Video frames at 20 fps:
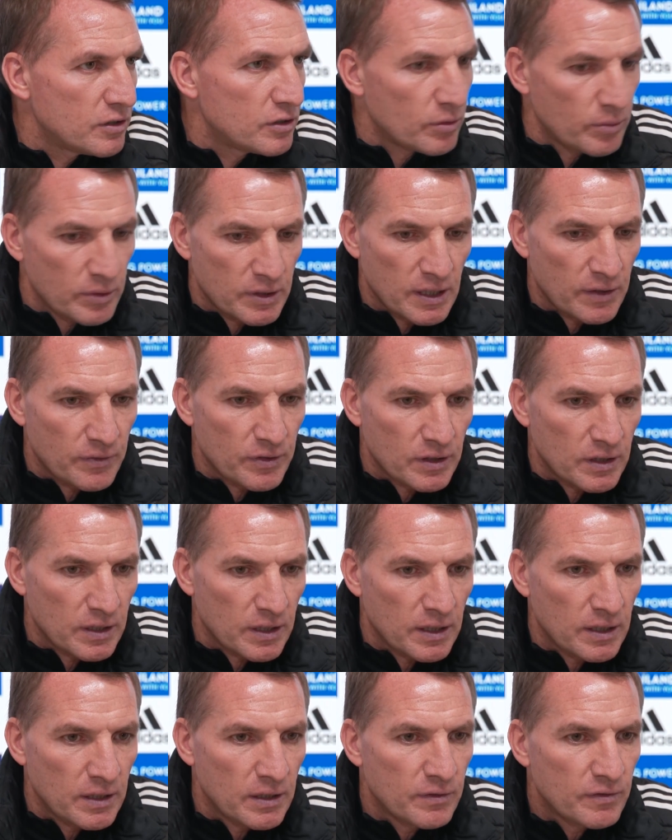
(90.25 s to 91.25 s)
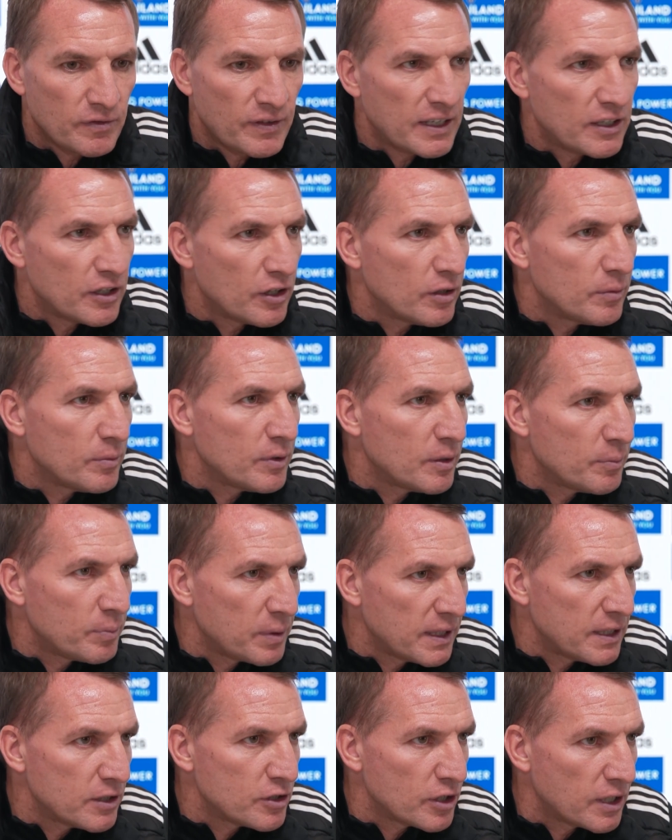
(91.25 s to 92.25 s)
so he's having to find out about the
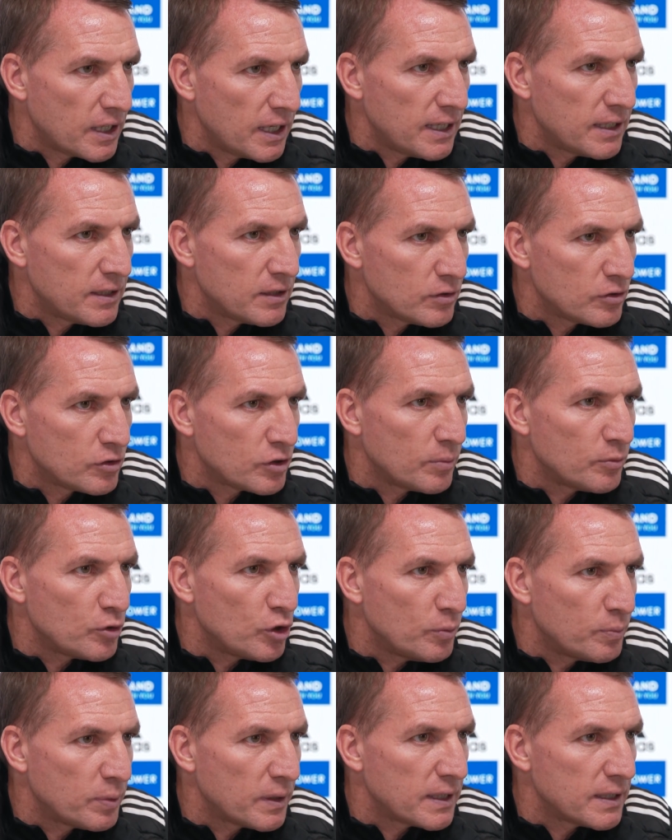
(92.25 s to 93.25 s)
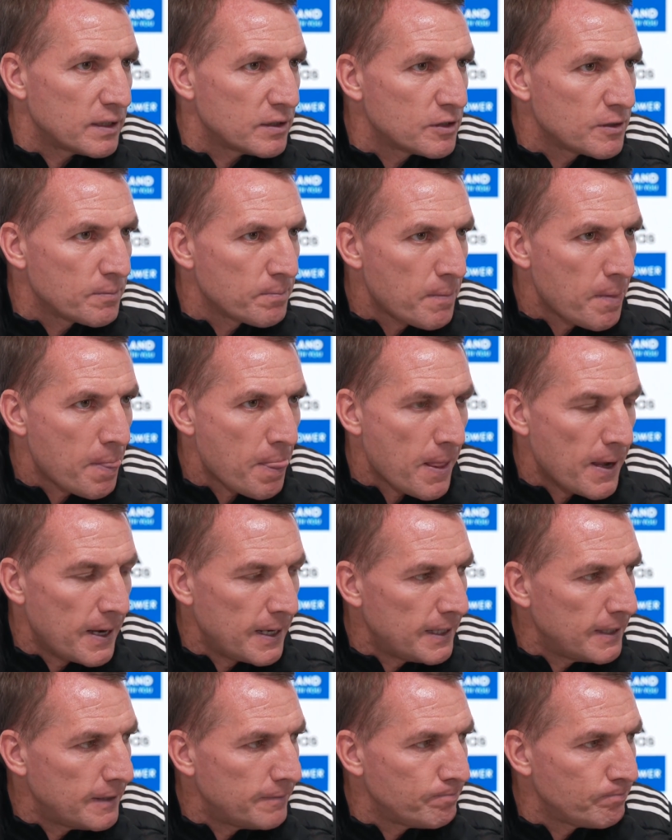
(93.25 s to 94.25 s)
players again and some new players.
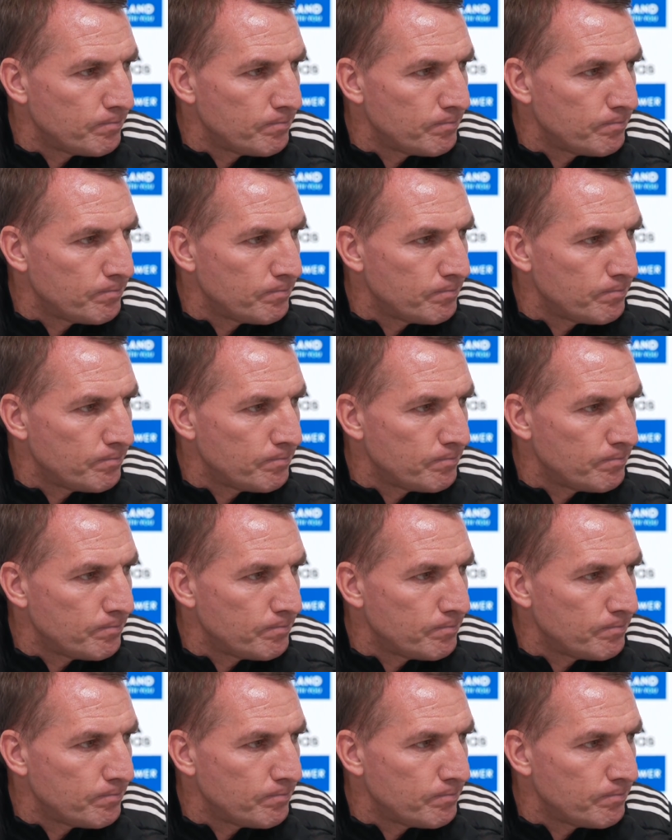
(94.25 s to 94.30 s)
We've